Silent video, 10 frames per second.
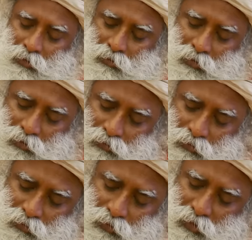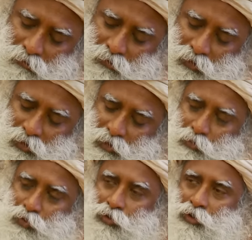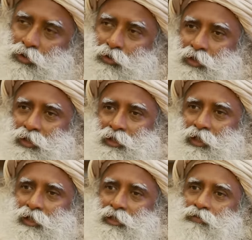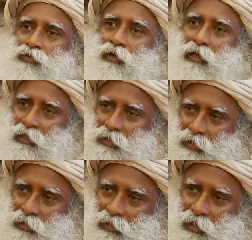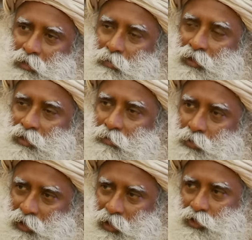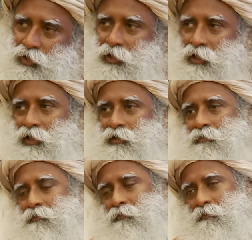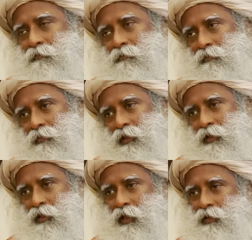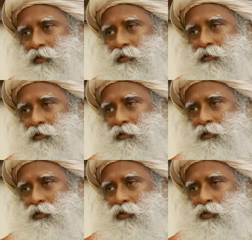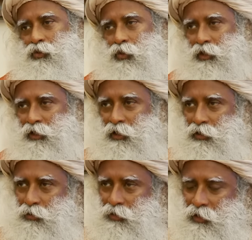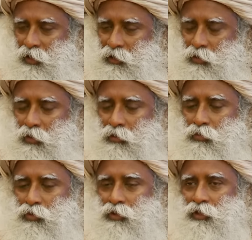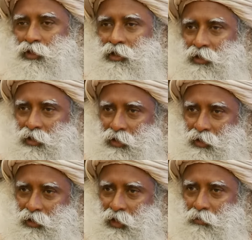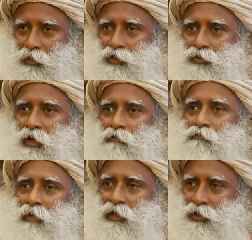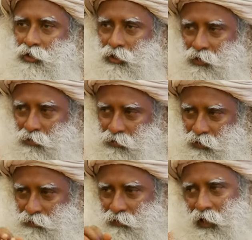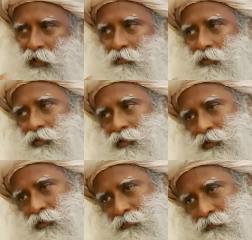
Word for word: So if you do sufficient bhuta shuddhi, that is if you cleanse these elements substantially, then you attain to a state called bhuta siddhi, that means you have mastery over these five elements.